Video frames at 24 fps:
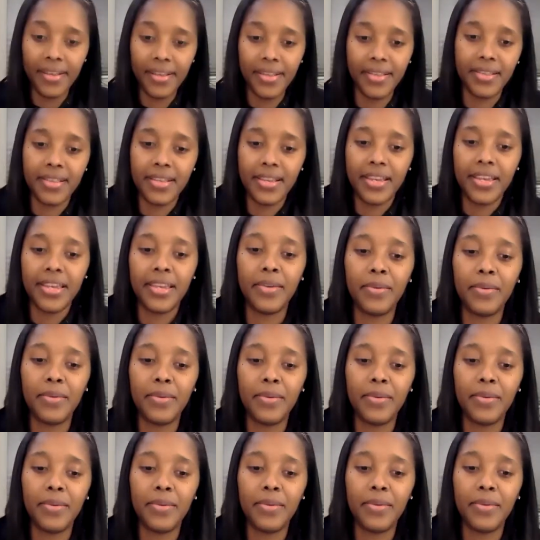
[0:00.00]

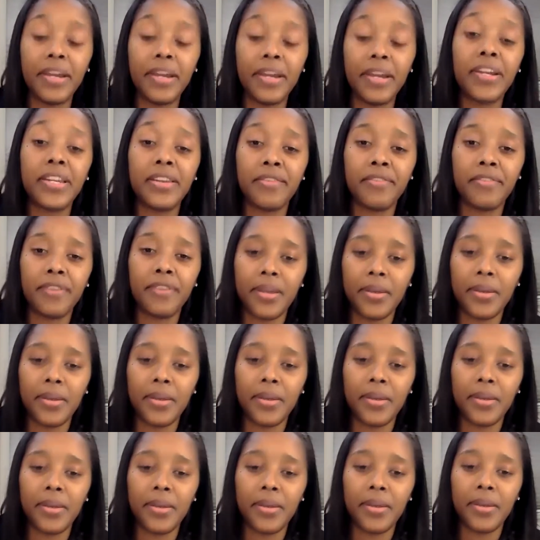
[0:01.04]
obviously we're very
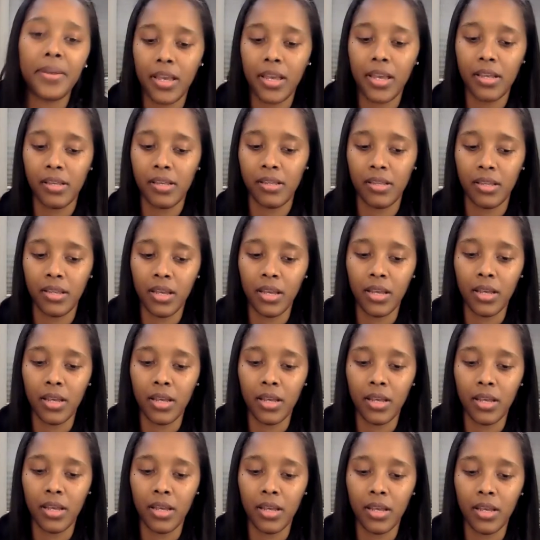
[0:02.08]
different because
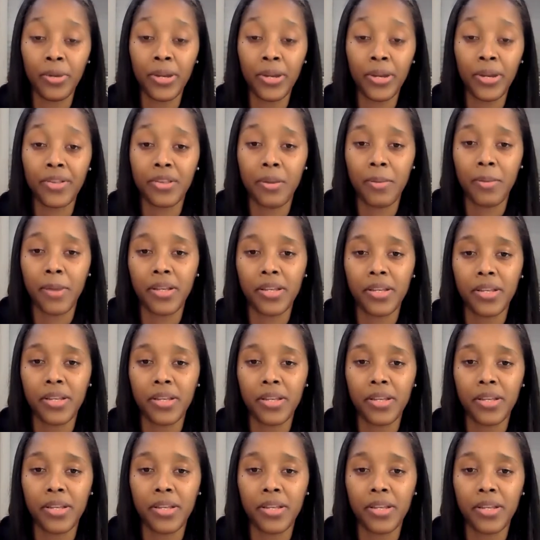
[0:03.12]
Jewel brings so
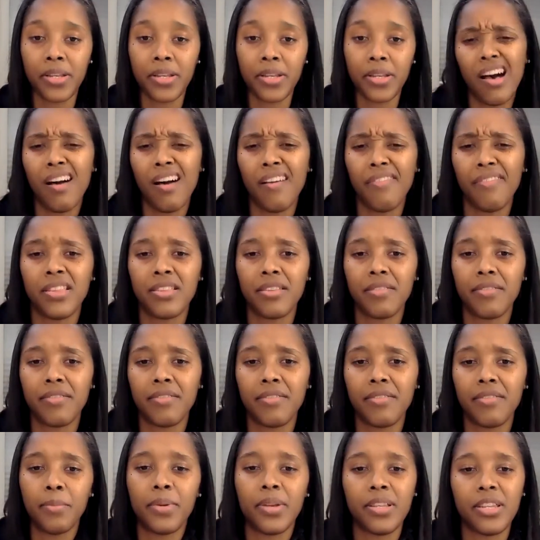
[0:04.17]
much, not only the
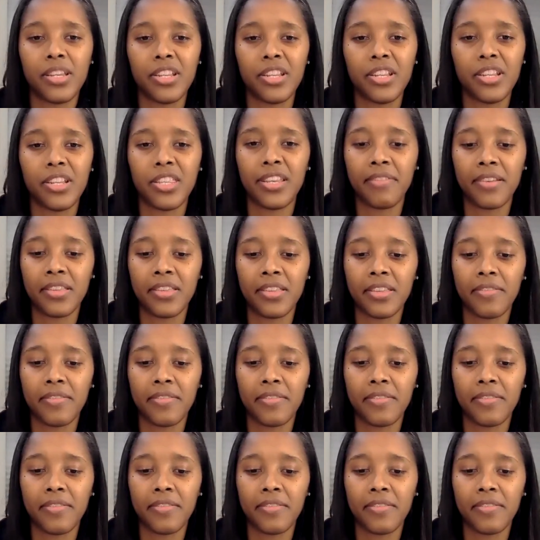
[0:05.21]
offensive end, but just
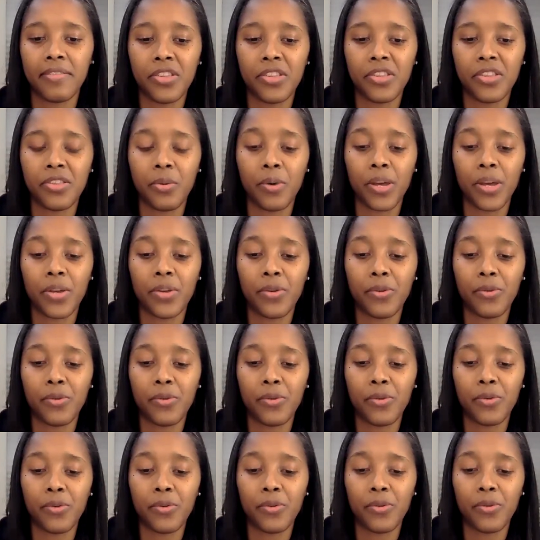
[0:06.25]
defensively. She's the
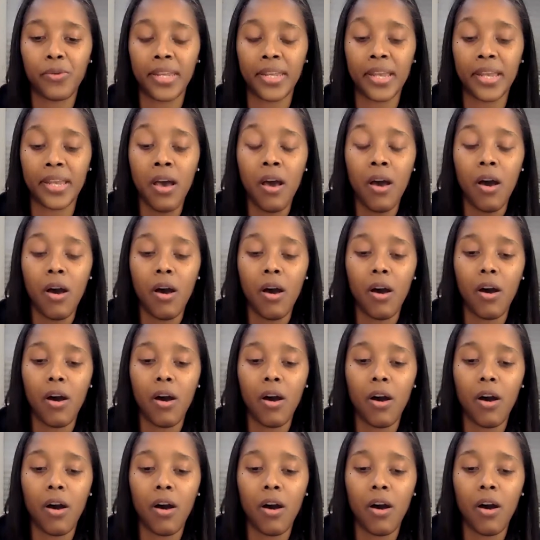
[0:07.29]
one who's been
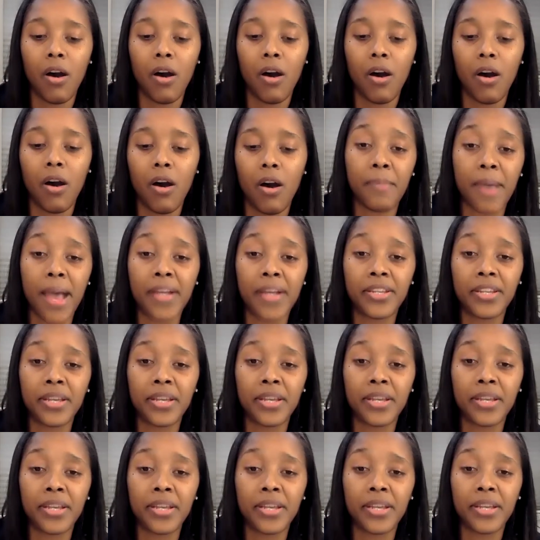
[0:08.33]
on the tougher
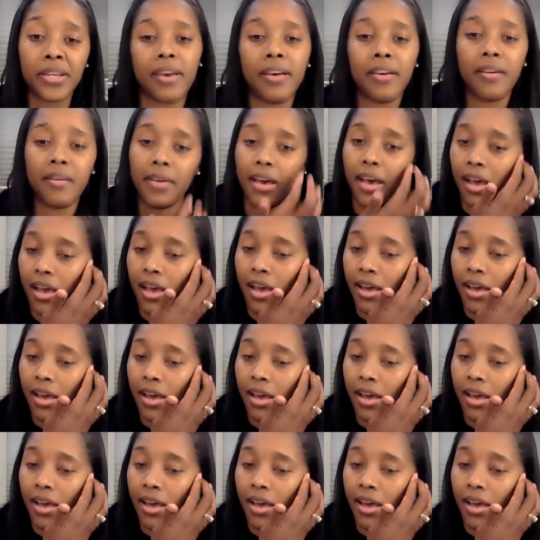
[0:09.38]
matchups,